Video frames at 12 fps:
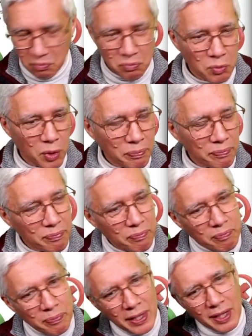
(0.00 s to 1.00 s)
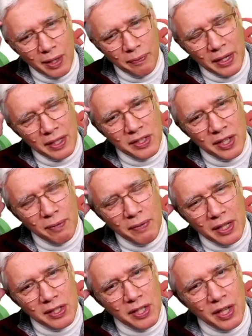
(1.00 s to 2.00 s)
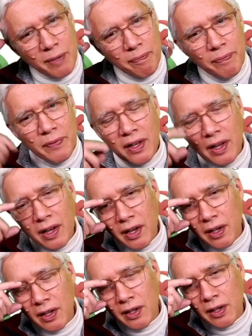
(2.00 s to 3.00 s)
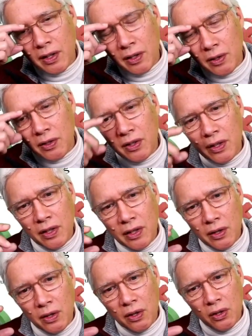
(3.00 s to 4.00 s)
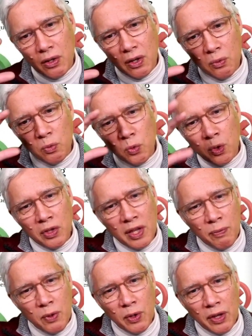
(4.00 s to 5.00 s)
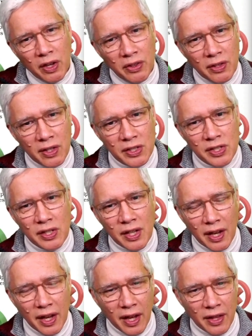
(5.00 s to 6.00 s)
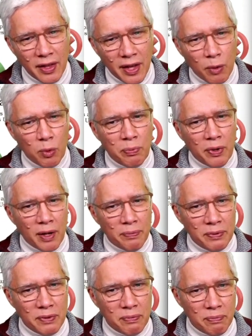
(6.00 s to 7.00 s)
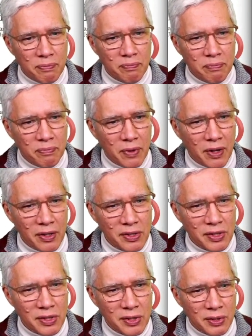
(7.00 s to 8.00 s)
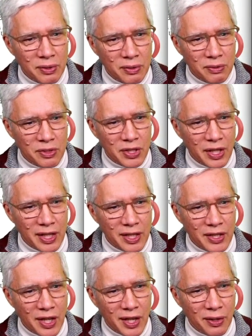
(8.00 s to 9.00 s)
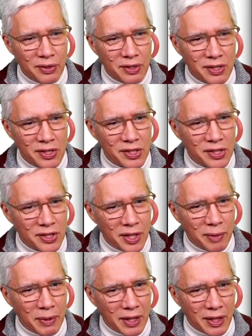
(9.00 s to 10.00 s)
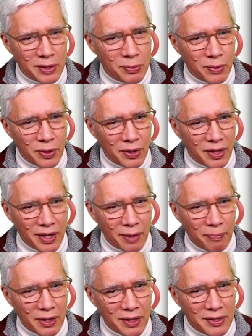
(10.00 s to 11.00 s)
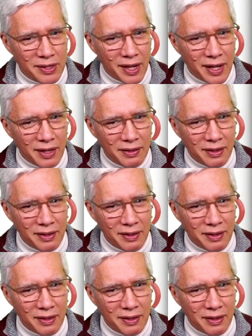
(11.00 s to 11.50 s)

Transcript: we'll pick it up next time. Next time, we'll keep going on this, and that will prompt us to change how this stubbing is working, because that